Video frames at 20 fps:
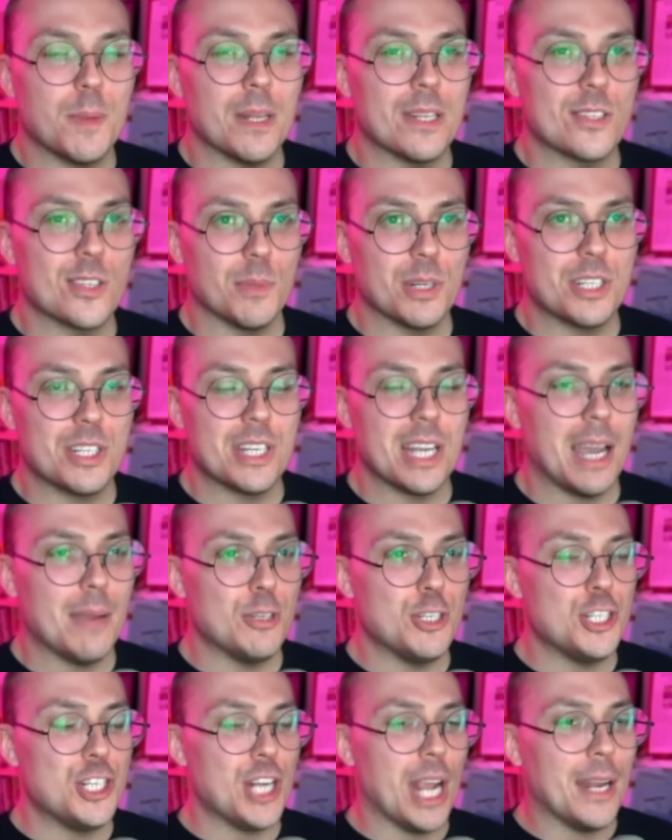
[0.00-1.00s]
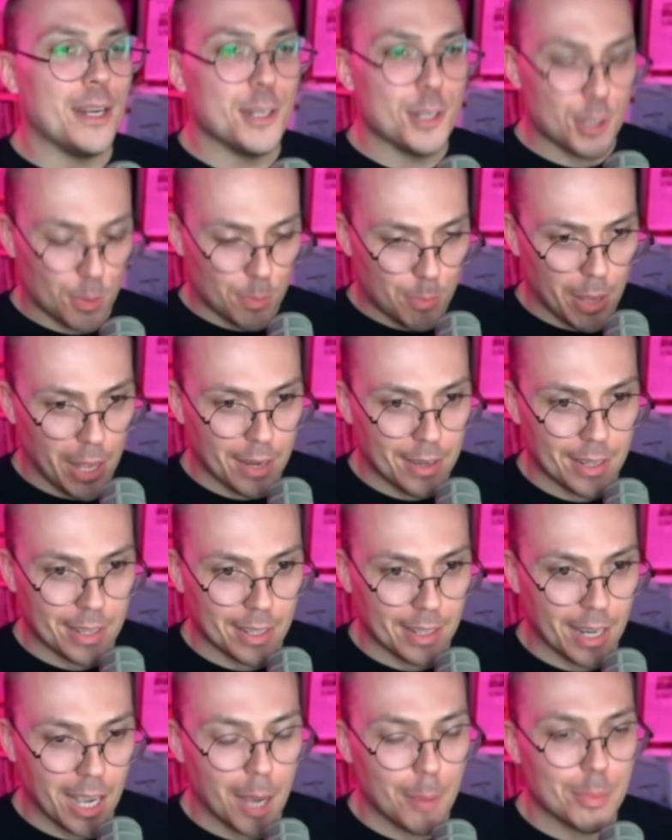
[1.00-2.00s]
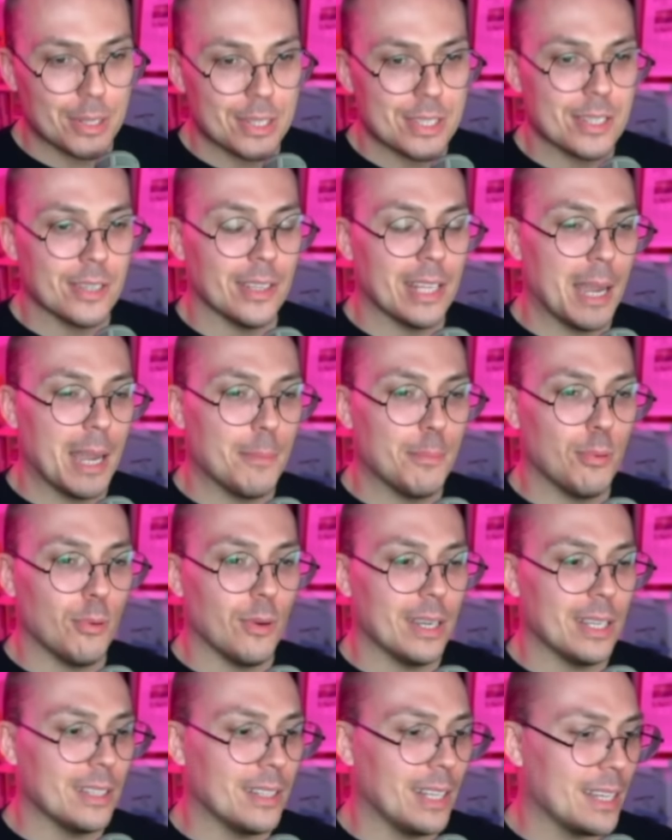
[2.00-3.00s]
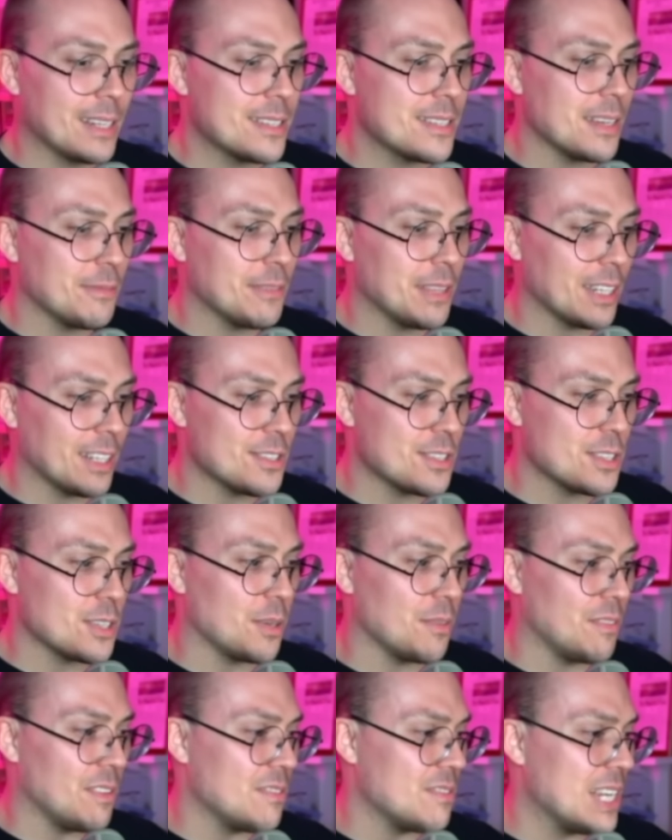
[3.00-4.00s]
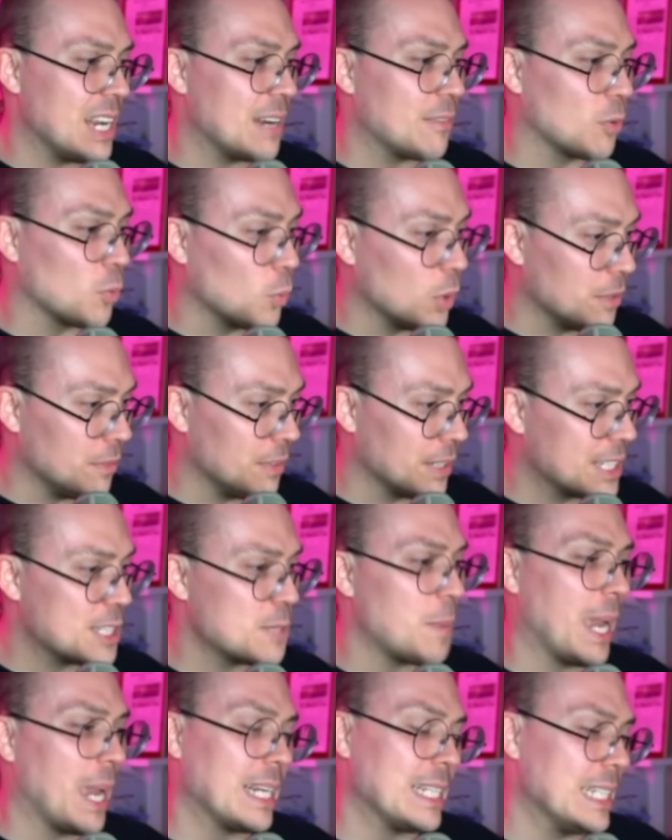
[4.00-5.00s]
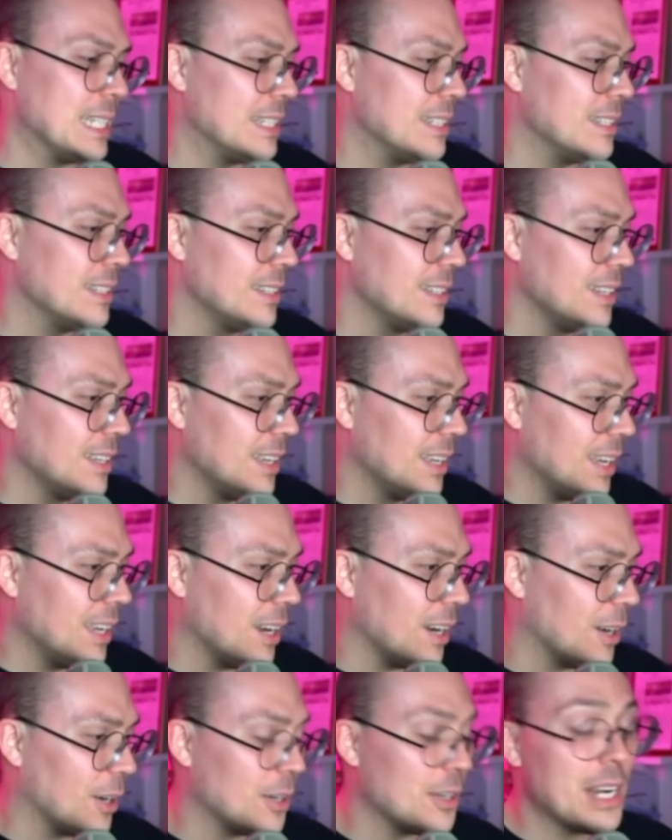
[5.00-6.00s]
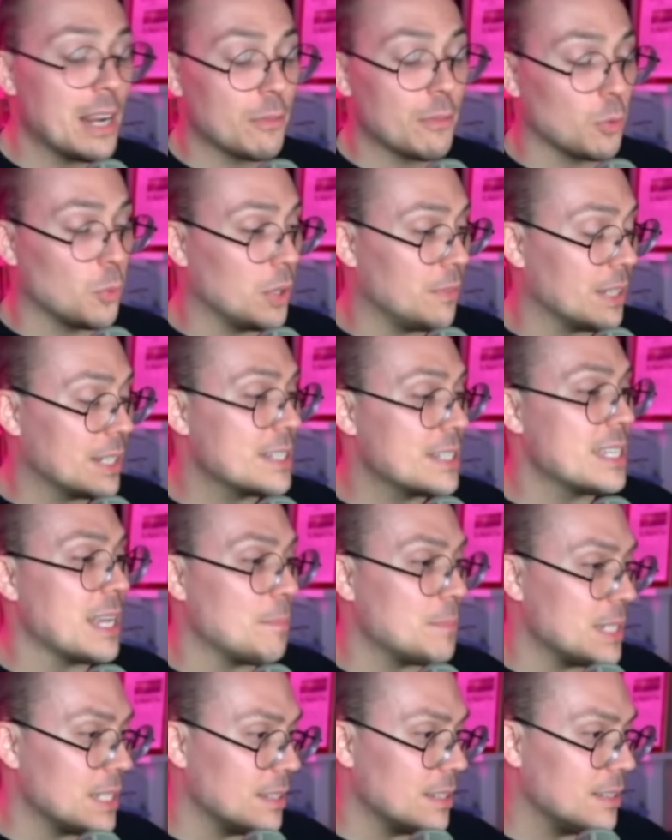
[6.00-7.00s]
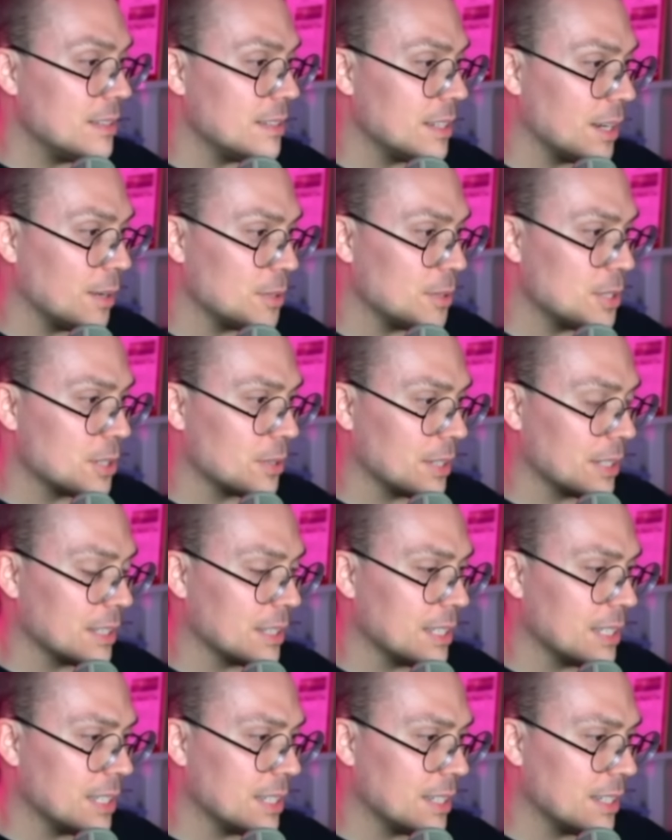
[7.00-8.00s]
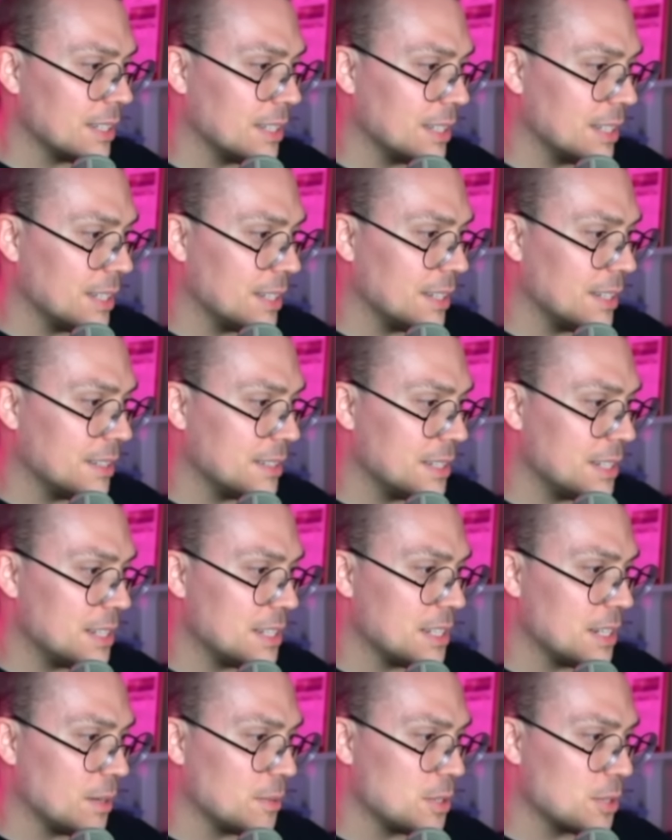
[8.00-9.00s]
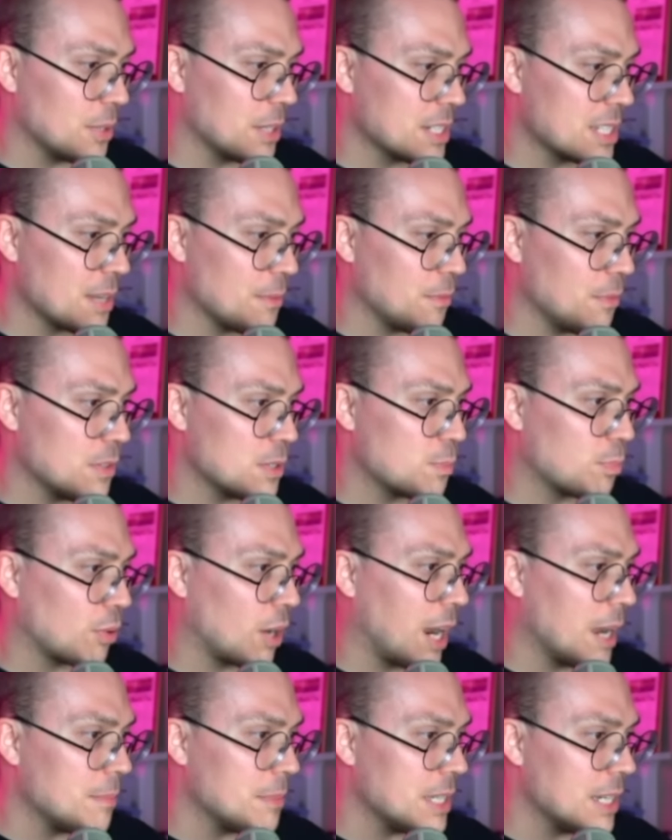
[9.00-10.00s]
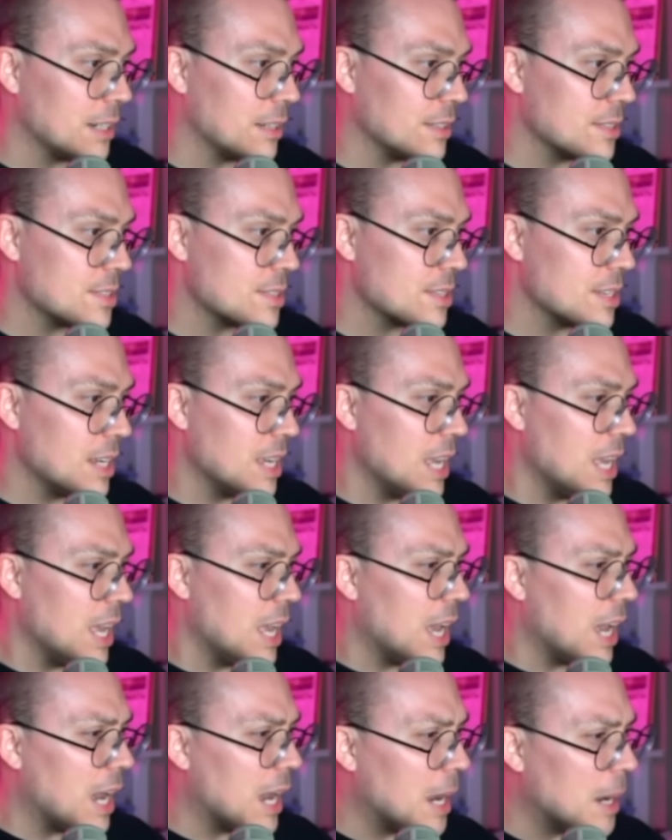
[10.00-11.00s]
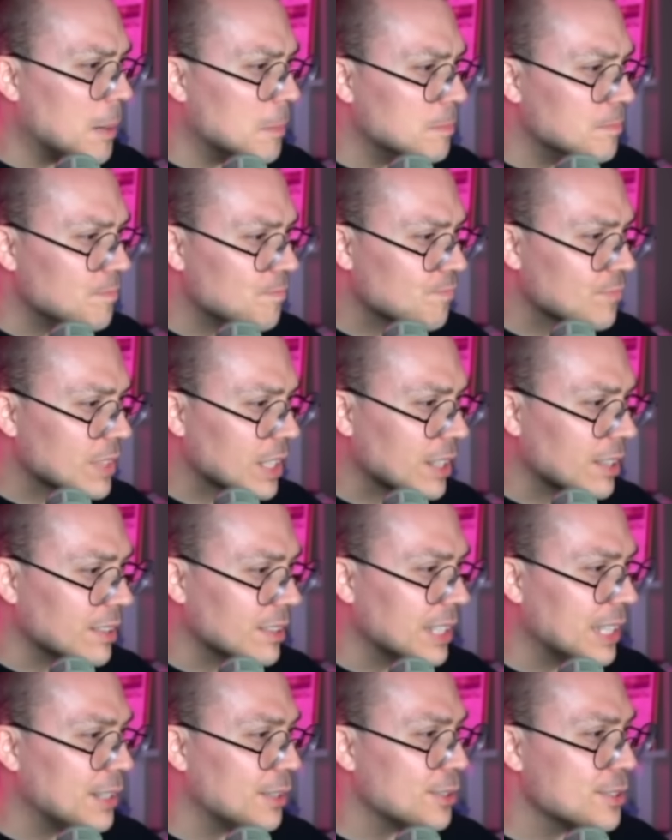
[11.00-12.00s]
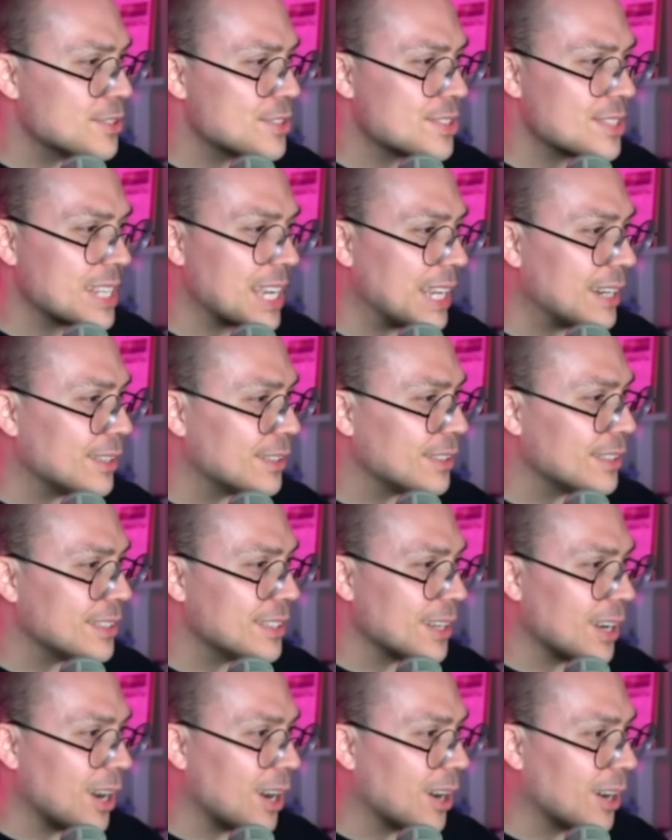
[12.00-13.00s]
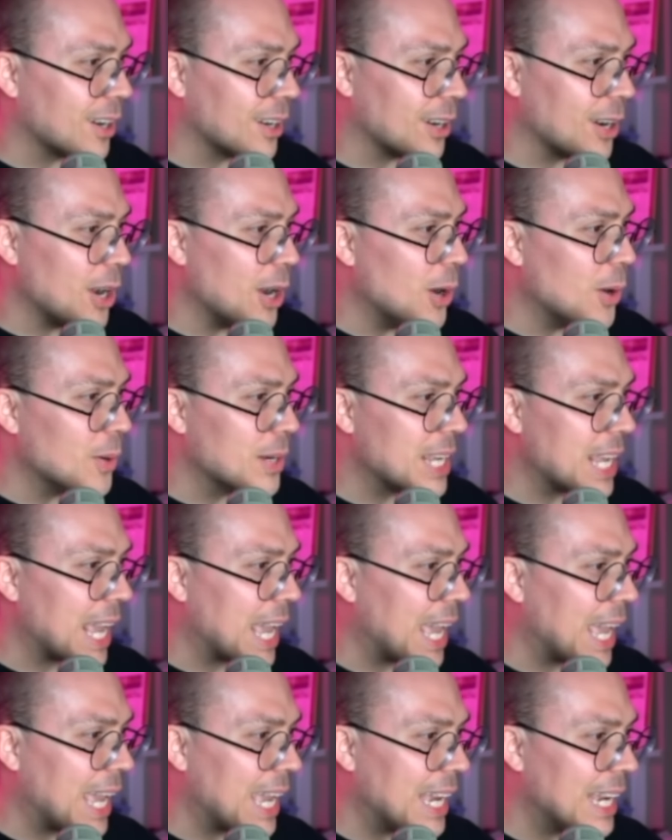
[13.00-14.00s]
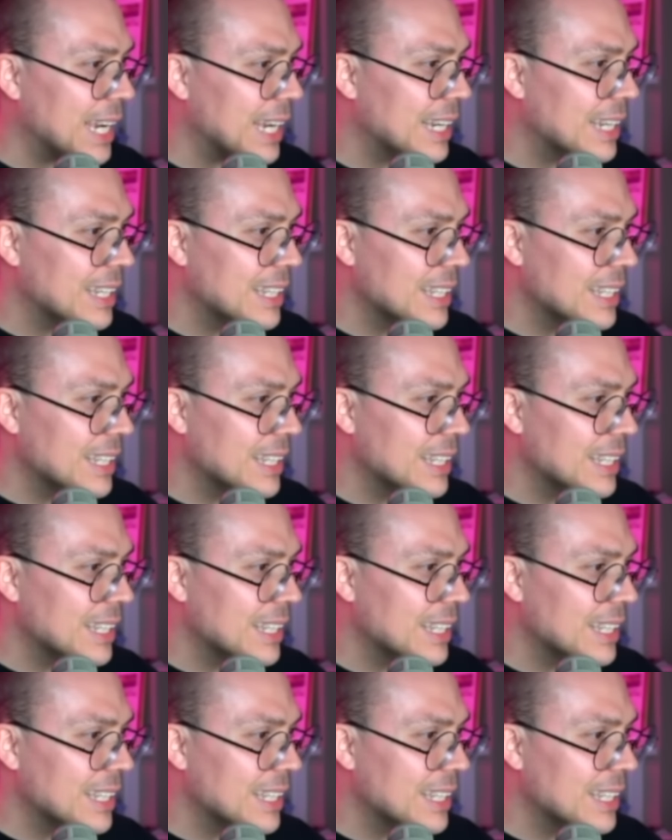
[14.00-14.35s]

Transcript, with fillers: so much time gender bending up until that point, like stuff that conservatives never would have expected or never would have accepted, you know, during the, you know, during some of his prime years. Lynyrd Skynyrd are okay.